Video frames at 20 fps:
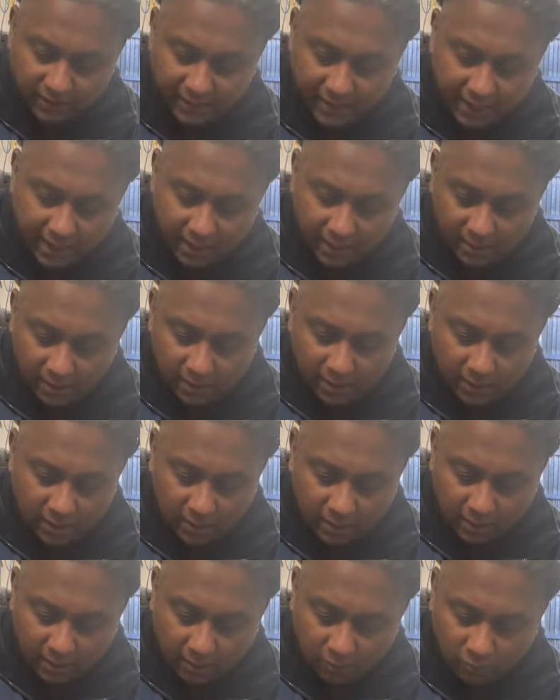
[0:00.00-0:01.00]
there.
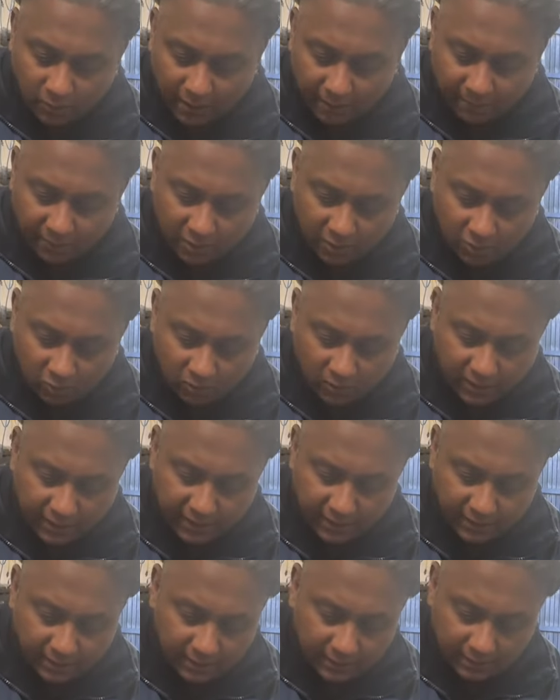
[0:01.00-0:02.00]
Now I'm going to
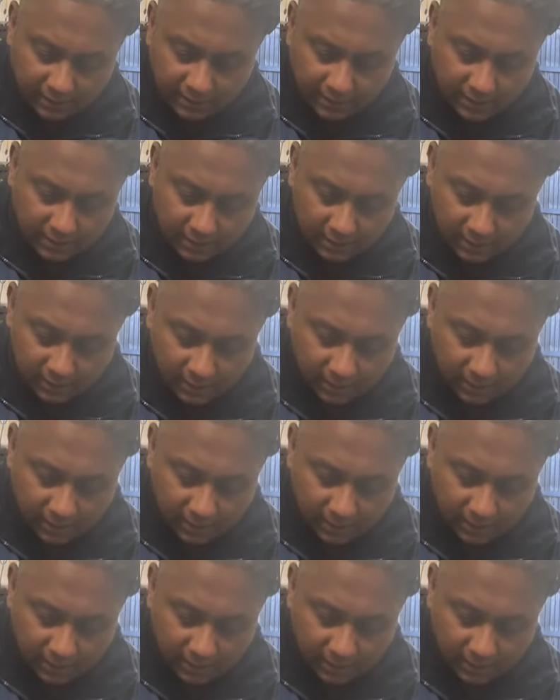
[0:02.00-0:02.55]
clean this